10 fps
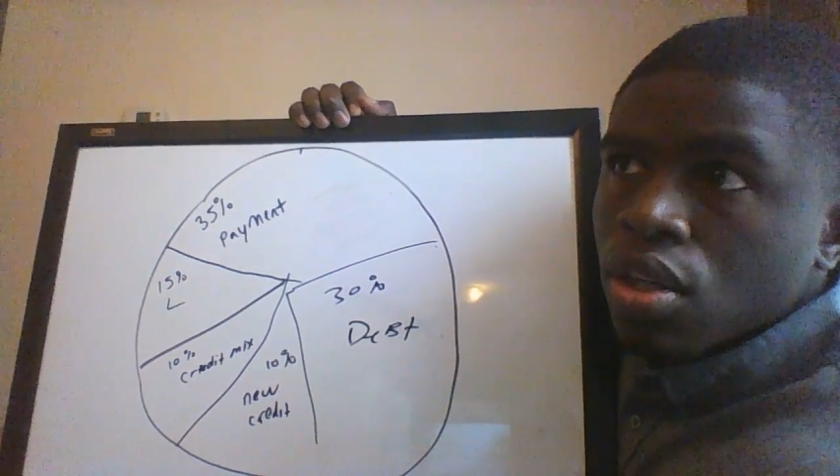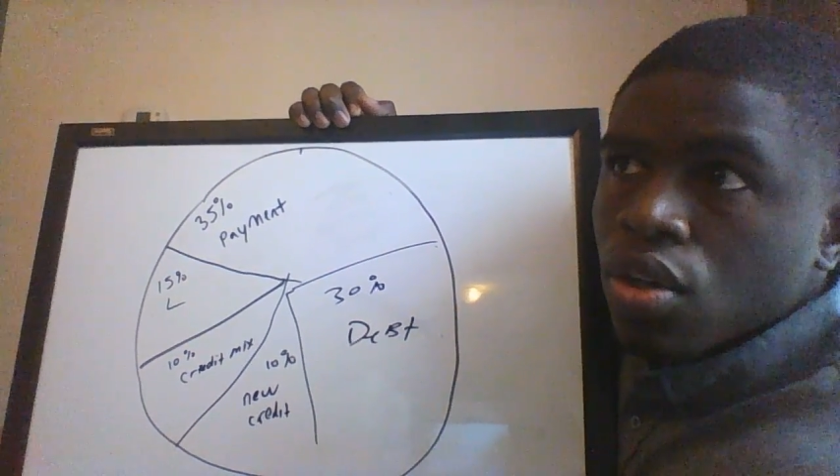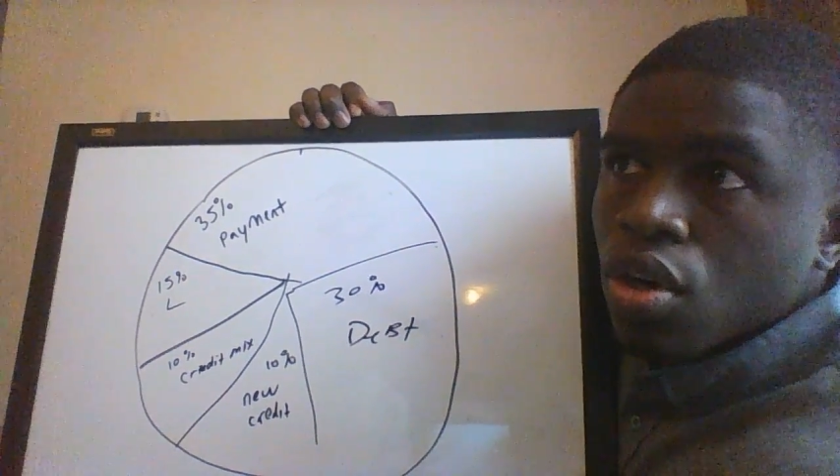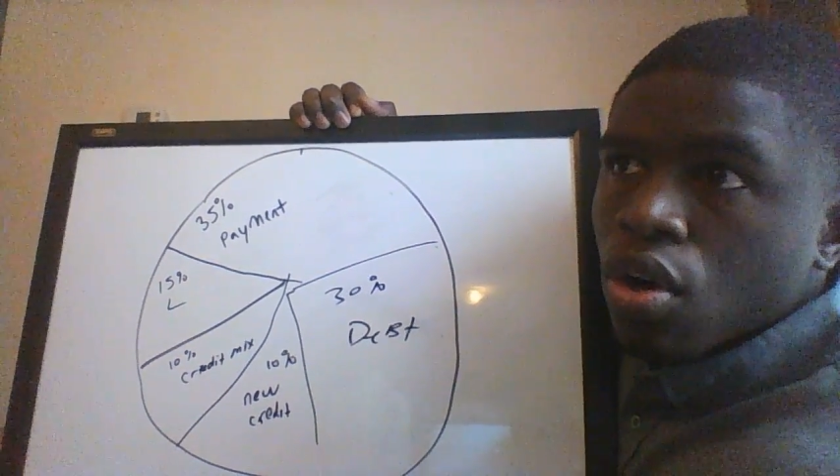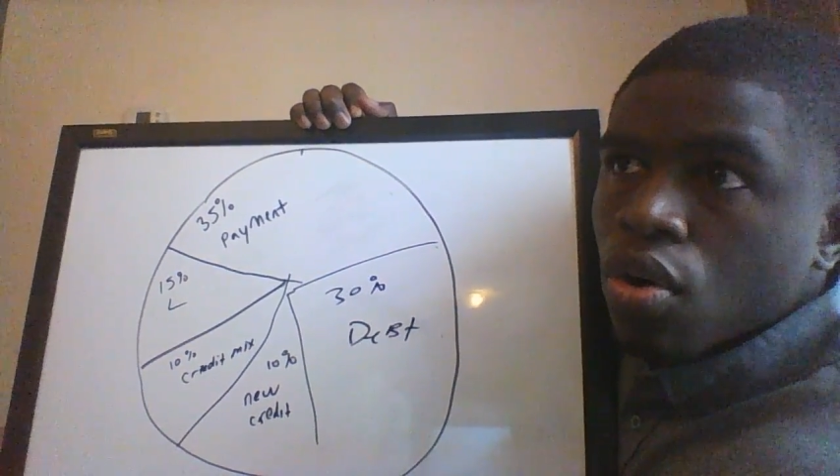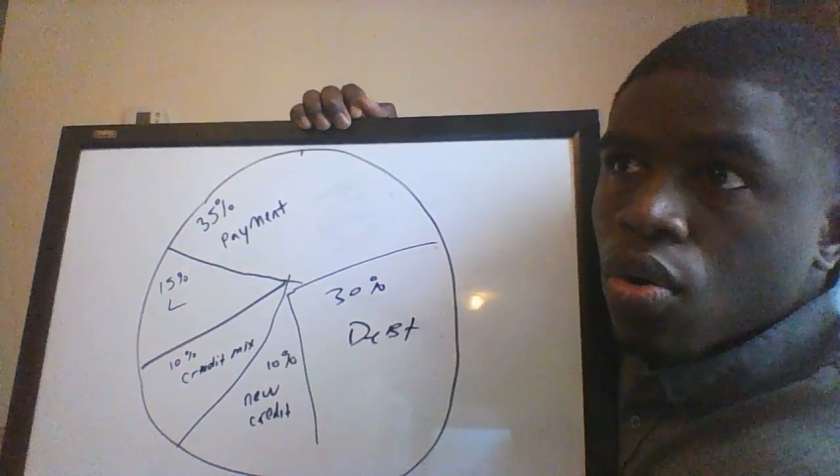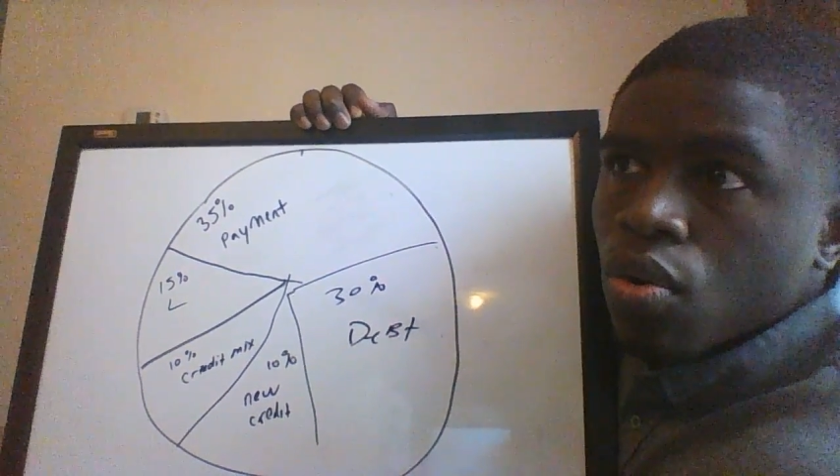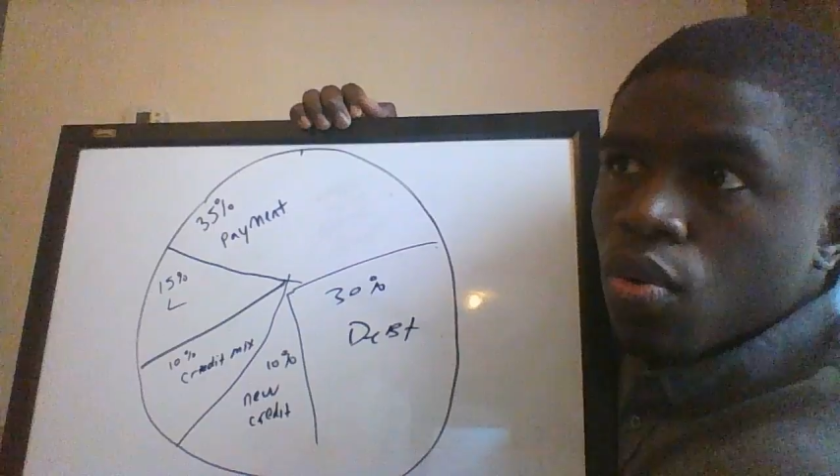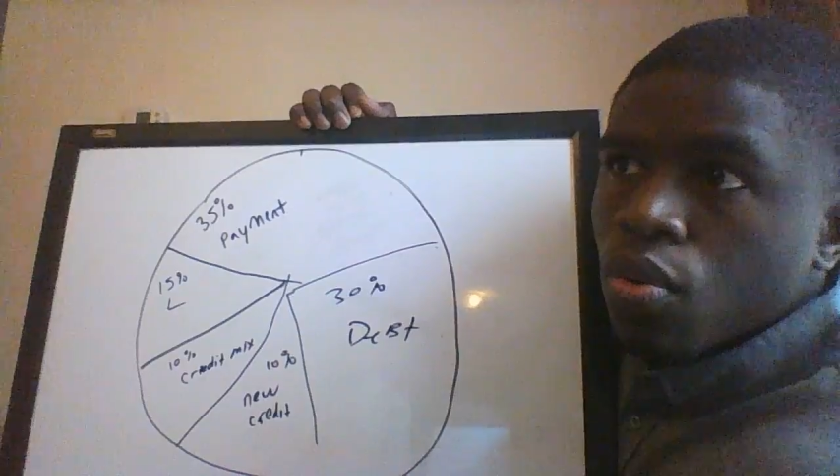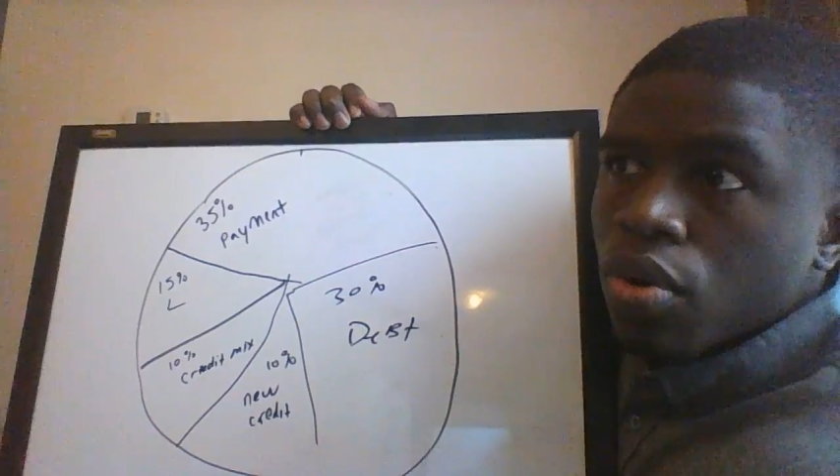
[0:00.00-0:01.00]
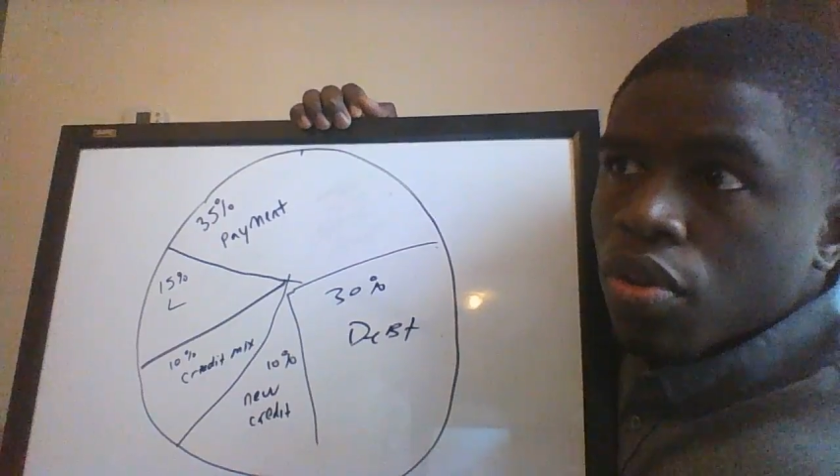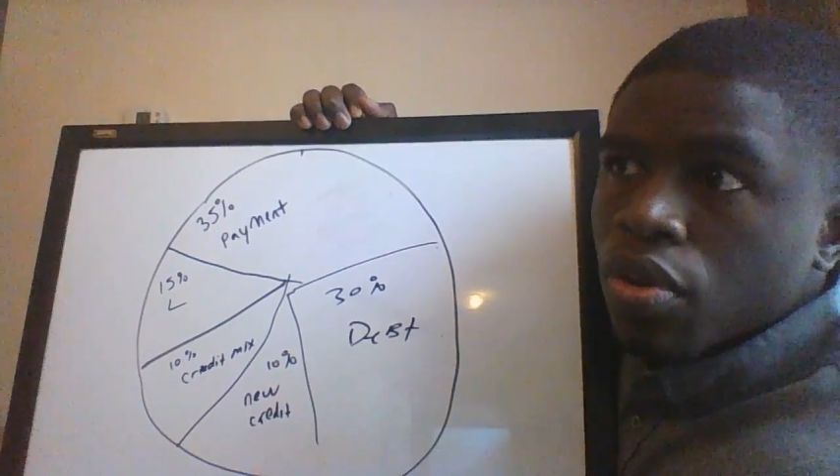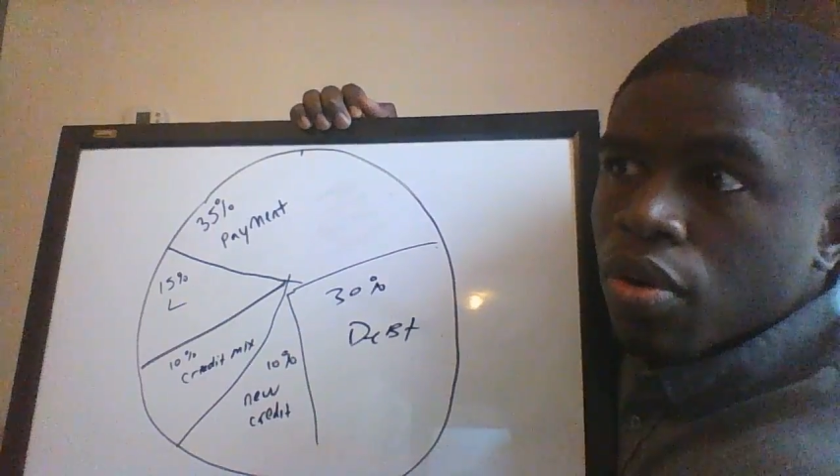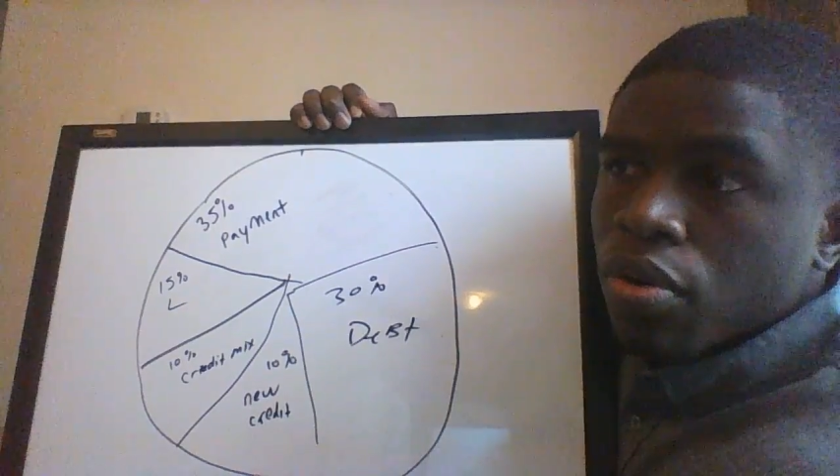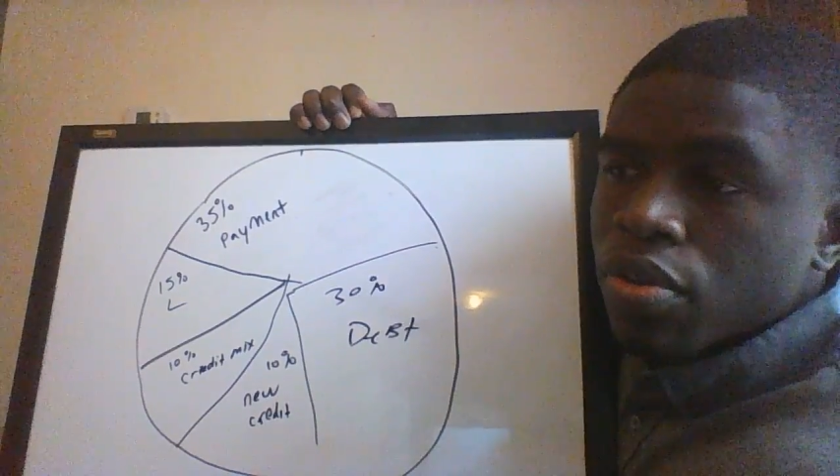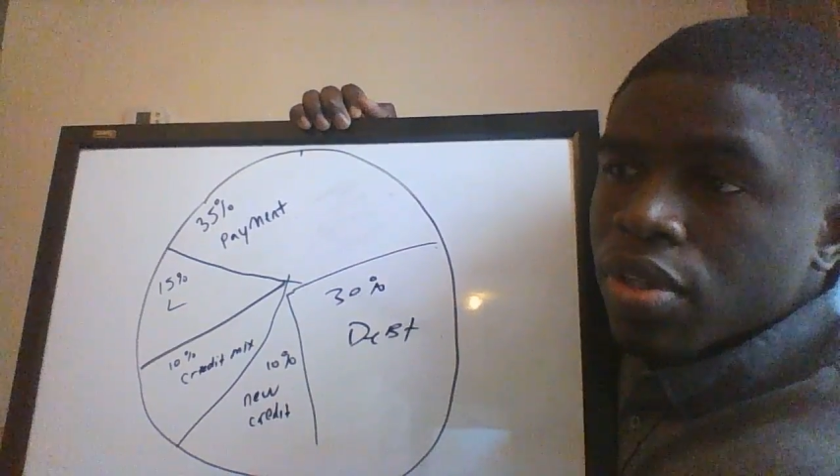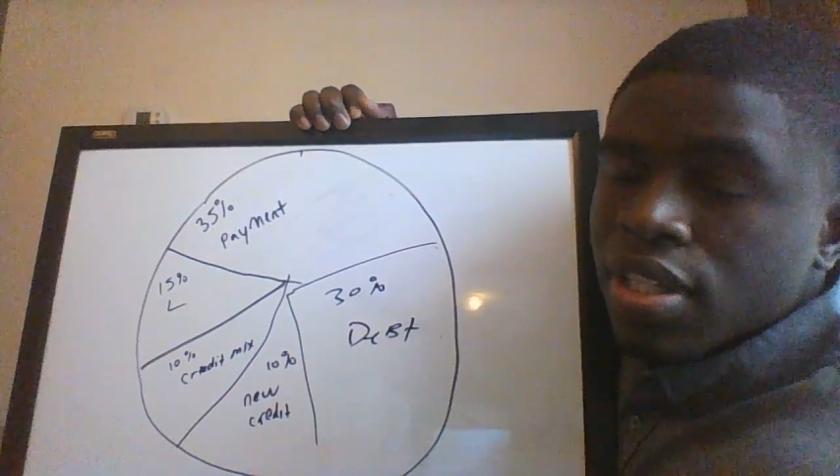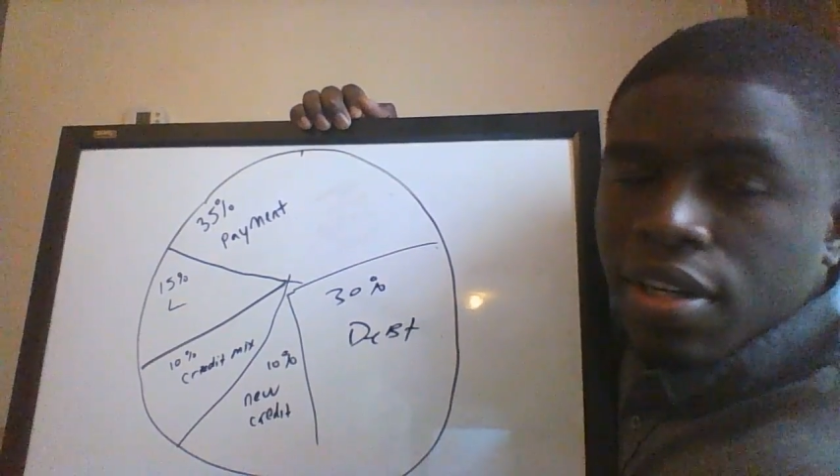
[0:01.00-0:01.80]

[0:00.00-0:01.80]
the